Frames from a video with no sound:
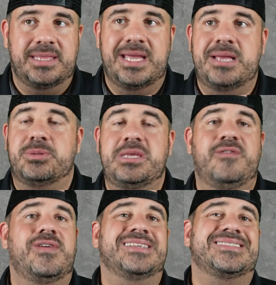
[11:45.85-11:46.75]
Their
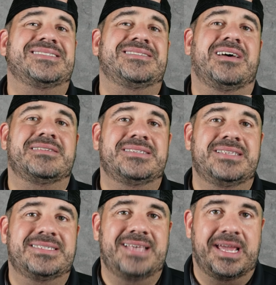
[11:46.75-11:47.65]
defense sucks in the
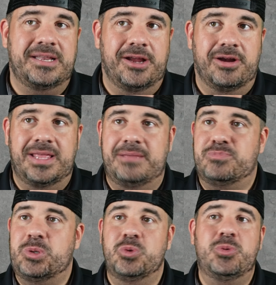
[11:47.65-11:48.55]
secondary. They
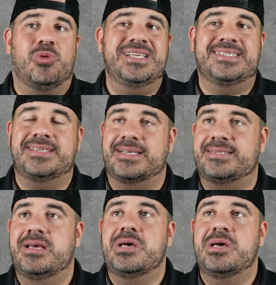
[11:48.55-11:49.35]
226.